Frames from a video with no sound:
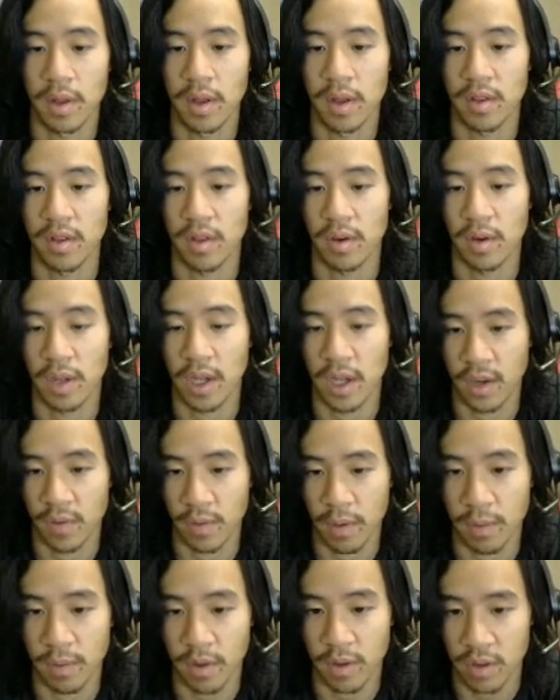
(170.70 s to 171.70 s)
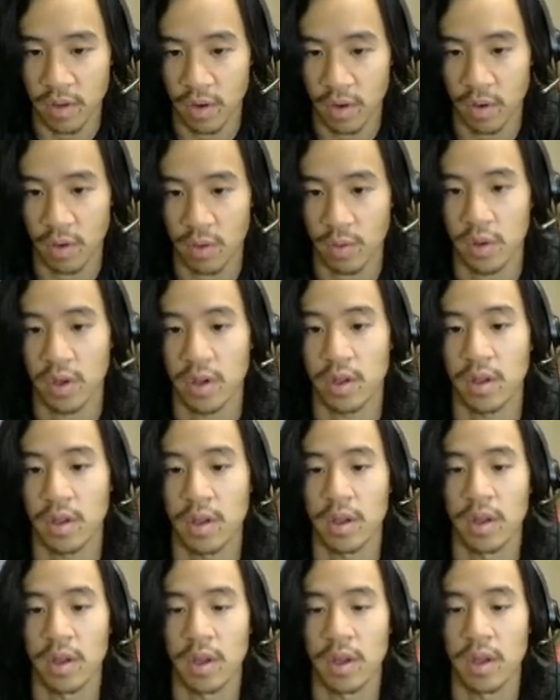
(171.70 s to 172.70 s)
So negative 1 plus 2 is 1.
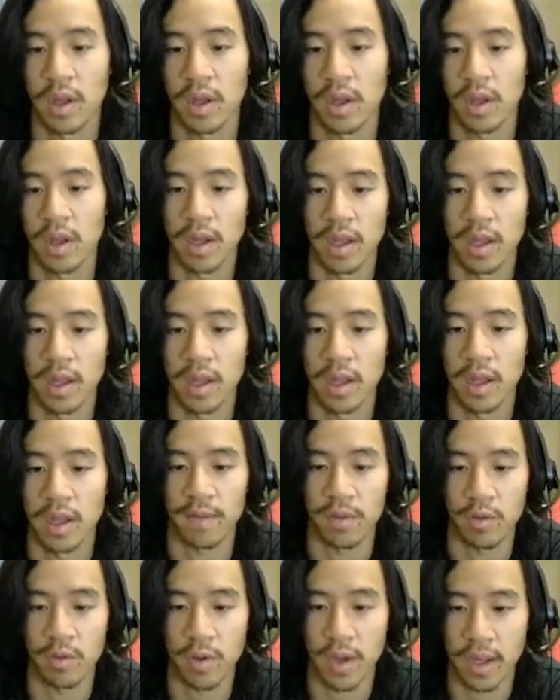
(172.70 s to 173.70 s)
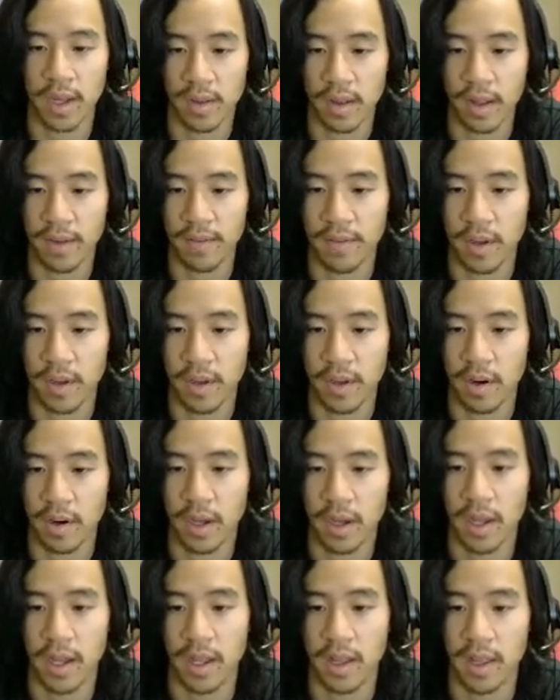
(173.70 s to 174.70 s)
And then I have 3x left here,
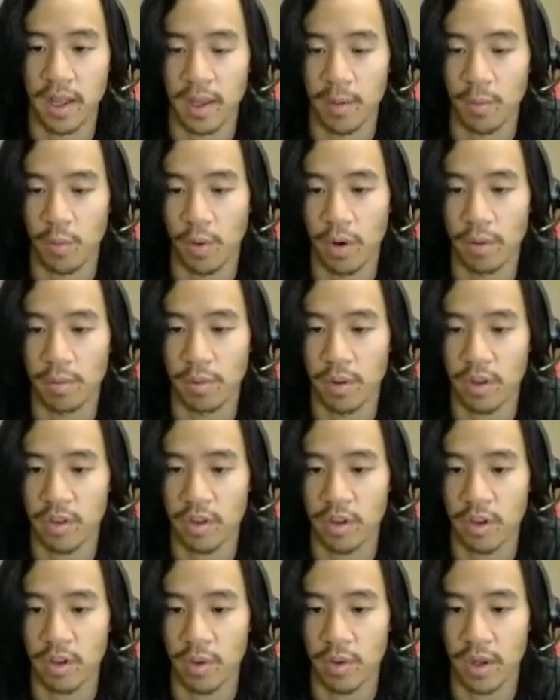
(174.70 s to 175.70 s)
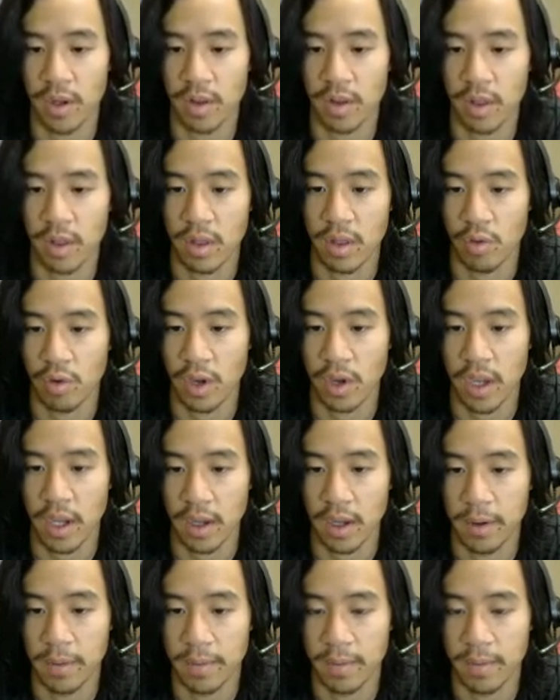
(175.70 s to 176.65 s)
and then 1 plus 2 is 3.